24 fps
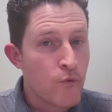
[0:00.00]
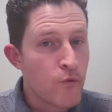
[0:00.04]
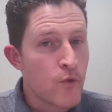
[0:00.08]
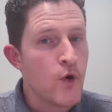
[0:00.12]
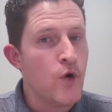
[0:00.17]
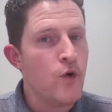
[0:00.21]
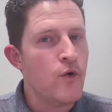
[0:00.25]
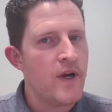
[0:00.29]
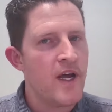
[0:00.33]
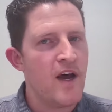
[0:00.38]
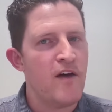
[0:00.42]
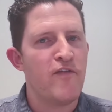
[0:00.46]

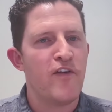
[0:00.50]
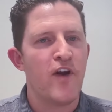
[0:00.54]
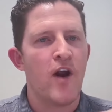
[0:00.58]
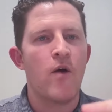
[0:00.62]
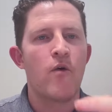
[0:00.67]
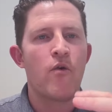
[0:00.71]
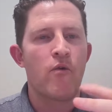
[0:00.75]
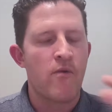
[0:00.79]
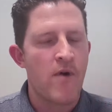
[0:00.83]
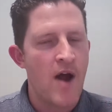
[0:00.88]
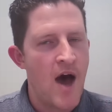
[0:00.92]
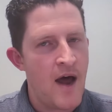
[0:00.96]
root of
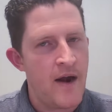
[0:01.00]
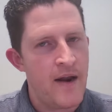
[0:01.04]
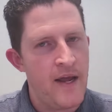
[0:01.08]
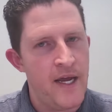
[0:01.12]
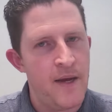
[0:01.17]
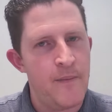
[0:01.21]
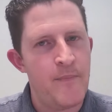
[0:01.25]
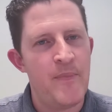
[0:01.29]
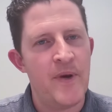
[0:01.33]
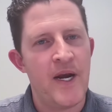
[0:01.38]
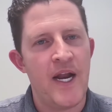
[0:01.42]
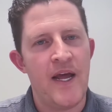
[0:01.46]
erotic,
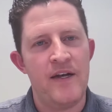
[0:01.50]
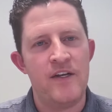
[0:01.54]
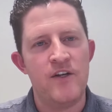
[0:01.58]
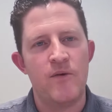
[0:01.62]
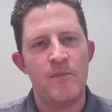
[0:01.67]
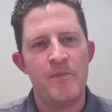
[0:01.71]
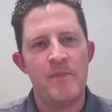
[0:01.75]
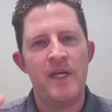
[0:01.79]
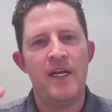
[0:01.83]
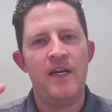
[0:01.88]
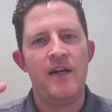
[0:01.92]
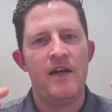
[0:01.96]
but I don't
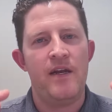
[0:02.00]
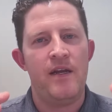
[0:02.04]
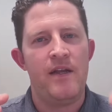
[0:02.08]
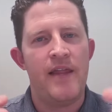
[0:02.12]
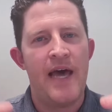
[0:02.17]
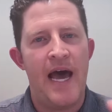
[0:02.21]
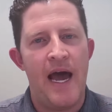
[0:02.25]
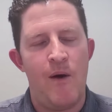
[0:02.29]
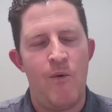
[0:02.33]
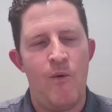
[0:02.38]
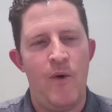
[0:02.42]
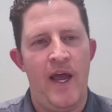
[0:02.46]
mean it
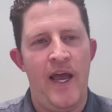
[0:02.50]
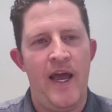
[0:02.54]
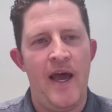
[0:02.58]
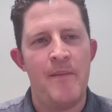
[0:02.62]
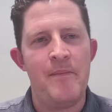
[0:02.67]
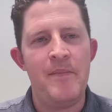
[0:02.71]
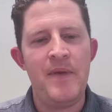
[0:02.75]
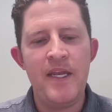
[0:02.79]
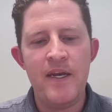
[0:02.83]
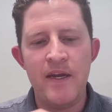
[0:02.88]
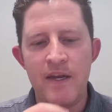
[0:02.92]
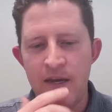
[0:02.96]
that way. I
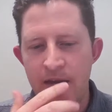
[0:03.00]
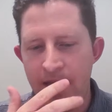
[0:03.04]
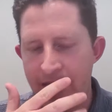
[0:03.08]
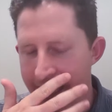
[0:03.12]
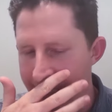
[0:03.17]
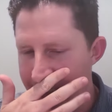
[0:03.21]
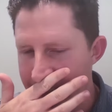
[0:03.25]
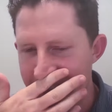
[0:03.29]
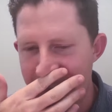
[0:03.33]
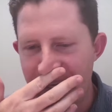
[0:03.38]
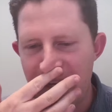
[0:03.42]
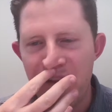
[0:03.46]
mean it
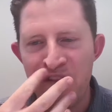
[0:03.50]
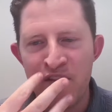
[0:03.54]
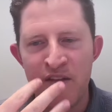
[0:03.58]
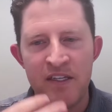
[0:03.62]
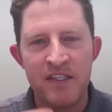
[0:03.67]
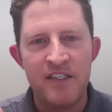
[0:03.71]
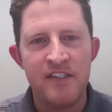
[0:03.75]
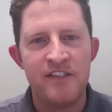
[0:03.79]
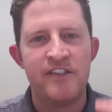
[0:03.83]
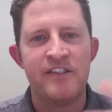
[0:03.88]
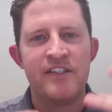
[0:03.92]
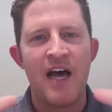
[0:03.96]
as like the
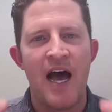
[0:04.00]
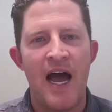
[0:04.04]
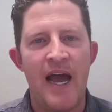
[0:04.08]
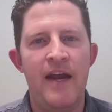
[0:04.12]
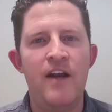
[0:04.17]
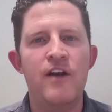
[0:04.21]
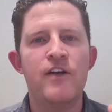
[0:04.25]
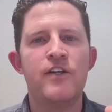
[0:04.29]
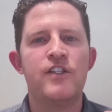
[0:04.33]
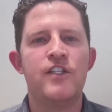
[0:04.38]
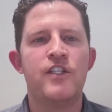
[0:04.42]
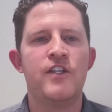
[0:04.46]

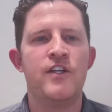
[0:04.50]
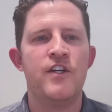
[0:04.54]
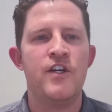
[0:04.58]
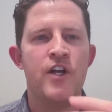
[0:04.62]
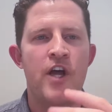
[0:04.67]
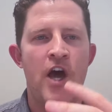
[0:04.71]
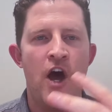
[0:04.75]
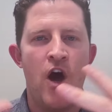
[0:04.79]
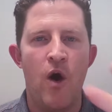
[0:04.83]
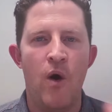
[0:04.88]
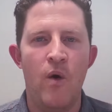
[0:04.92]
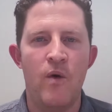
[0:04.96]
desire to
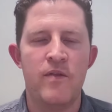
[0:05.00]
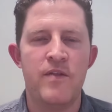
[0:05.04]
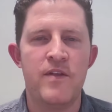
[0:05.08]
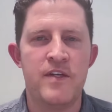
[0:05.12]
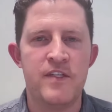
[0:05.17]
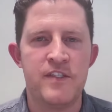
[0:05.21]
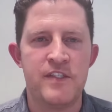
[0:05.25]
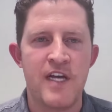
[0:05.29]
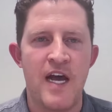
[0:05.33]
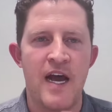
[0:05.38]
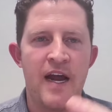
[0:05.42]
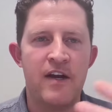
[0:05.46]

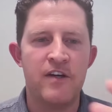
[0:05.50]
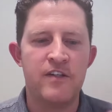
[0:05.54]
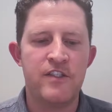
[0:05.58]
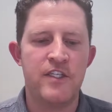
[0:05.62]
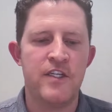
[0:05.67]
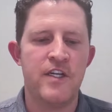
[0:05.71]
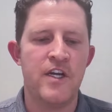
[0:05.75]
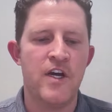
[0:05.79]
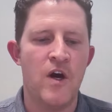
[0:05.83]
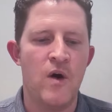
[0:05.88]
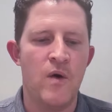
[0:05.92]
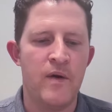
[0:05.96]

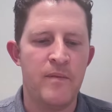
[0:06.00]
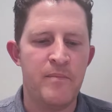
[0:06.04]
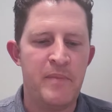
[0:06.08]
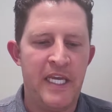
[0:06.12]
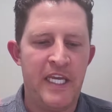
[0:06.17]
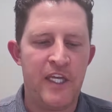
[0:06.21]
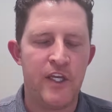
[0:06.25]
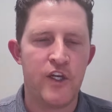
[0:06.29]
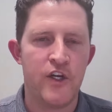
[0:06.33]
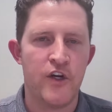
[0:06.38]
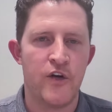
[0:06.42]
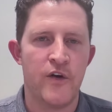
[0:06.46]
know and be
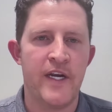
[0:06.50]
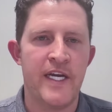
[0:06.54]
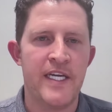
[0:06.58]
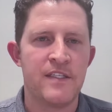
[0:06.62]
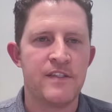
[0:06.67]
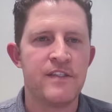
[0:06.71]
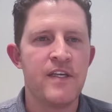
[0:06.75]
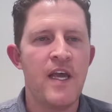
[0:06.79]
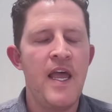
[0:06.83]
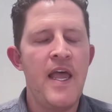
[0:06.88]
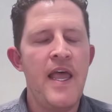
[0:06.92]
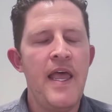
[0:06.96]
curious.
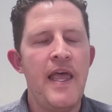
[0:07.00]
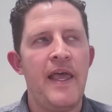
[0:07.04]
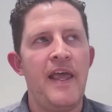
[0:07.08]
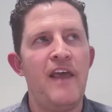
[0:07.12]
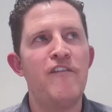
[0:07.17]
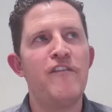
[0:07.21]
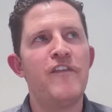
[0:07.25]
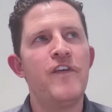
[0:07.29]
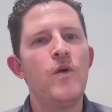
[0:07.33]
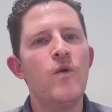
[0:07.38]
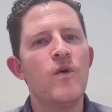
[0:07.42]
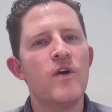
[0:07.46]

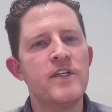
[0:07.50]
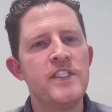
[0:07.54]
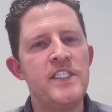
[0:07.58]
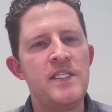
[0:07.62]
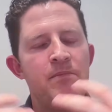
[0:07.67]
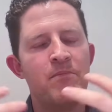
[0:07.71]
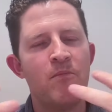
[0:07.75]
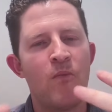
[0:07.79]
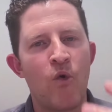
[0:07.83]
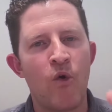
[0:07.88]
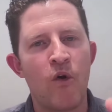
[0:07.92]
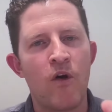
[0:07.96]
If you are
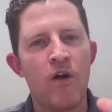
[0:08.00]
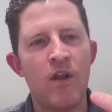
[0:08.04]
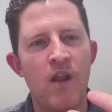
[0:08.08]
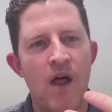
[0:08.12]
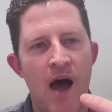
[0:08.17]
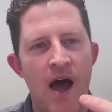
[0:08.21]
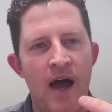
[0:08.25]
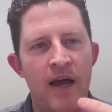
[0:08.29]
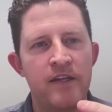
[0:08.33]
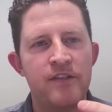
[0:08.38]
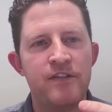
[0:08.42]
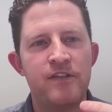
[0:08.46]

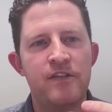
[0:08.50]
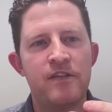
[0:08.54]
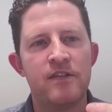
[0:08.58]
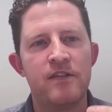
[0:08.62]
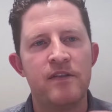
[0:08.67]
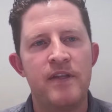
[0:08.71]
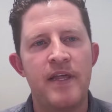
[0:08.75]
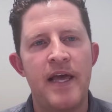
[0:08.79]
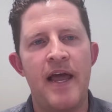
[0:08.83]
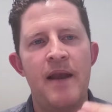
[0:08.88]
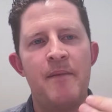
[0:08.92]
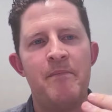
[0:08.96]
demoralized,
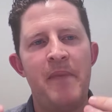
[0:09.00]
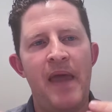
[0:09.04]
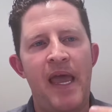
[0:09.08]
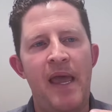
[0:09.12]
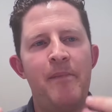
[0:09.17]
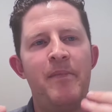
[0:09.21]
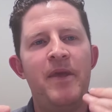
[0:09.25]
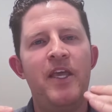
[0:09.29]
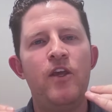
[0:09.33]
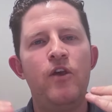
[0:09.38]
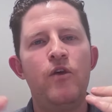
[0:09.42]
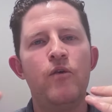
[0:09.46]
then
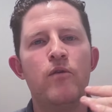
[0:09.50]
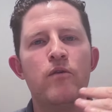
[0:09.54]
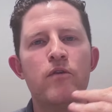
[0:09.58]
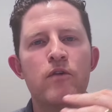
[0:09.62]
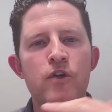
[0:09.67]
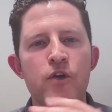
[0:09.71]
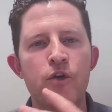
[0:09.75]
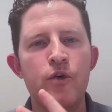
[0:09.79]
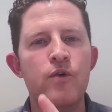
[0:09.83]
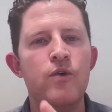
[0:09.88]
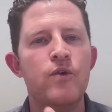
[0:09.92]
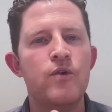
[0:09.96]
maybe you
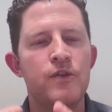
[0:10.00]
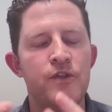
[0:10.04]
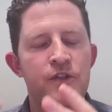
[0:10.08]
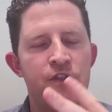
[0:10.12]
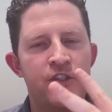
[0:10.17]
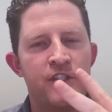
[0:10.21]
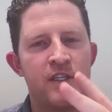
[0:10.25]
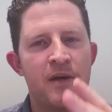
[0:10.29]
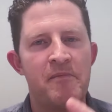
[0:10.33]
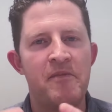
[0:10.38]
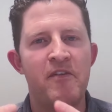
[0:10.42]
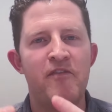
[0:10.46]
lose
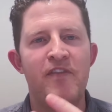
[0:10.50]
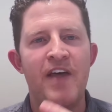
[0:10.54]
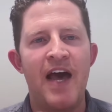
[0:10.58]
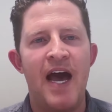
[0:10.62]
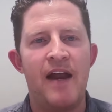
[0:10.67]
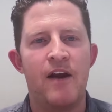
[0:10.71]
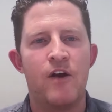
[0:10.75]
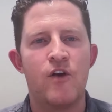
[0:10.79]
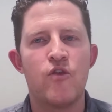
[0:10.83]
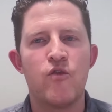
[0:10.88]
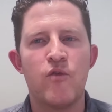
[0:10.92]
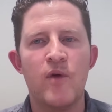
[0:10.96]
some of
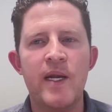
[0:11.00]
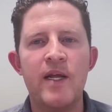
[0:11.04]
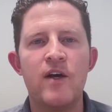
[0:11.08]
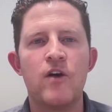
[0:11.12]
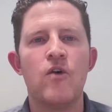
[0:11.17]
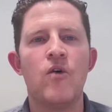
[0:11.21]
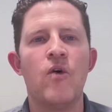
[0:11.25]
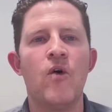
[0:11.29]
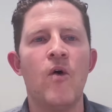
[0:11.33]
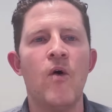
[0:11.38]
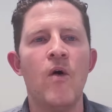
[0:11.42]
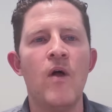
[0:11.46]
that
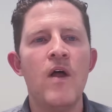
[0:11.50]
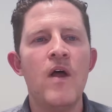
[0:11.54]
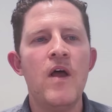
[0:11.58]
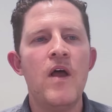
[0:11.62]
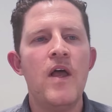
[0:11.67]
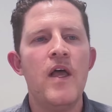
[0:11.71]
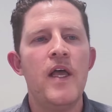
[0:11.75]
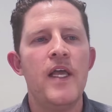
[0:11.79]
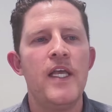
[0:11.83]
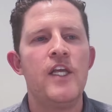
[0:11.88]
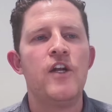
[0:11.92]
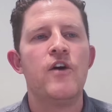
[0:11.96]
critical,
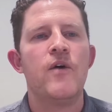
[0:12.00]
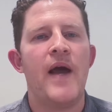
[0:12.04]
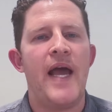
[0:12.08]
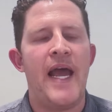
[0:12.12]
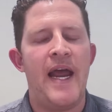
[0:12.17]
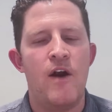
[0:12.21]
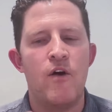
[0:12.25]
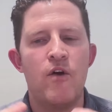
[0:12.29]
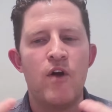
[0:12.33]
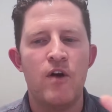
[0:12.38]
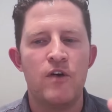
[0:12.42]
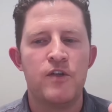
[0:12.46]

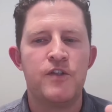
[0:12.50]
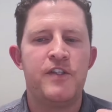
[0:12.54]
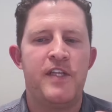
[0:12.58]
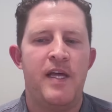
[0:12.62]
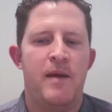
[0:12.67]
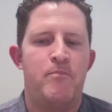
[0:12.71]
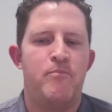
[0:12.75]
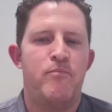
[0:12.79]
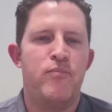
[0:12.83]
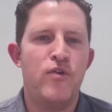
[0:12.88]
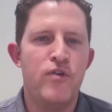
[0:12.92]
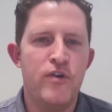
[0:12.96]
eros that
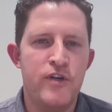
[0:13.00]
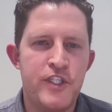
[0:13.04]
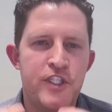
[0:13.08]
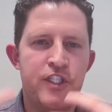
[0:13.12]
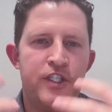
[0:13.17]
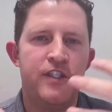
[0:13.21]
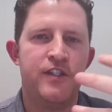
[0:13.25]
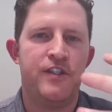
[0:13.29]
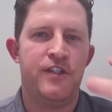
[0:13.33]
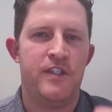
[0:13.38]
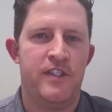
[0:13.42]
pushes